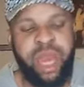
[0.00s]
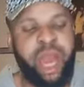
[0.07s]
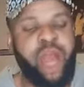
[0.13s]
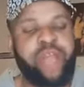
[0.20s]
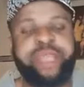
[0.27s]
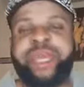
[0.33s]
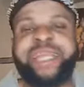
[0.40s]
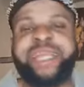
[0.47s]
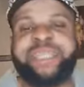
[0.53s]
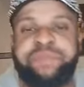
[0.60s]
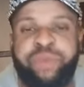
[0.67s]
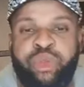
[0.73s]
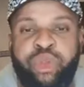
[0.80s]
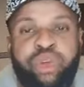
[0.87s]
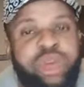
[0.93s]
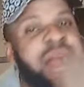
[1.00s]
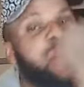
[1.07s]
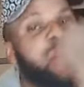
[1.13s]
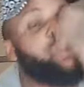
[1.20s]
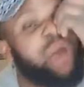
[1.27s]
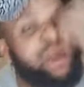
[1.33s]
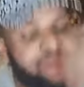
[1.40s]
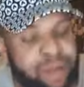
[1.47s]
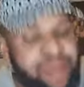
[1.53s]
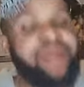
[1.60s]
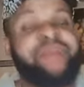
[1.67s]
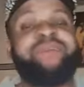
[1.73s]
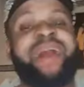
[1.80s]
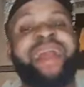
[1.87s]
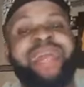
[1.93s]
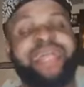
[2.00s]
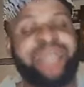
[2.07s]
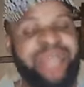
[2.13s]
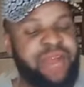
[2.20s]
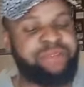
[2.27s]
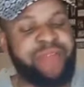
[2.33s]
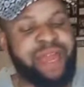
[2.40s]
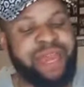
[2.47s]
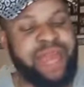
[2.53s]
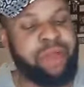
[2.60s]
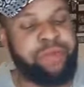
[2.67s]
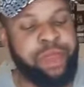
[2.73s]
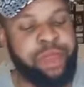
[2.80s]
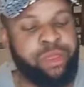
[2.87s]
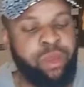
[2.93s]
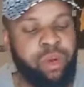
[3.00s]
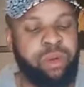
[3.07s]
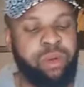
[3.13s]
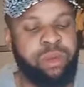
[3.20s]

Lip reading: How many things you know you are going? But you know you are fearing away, no?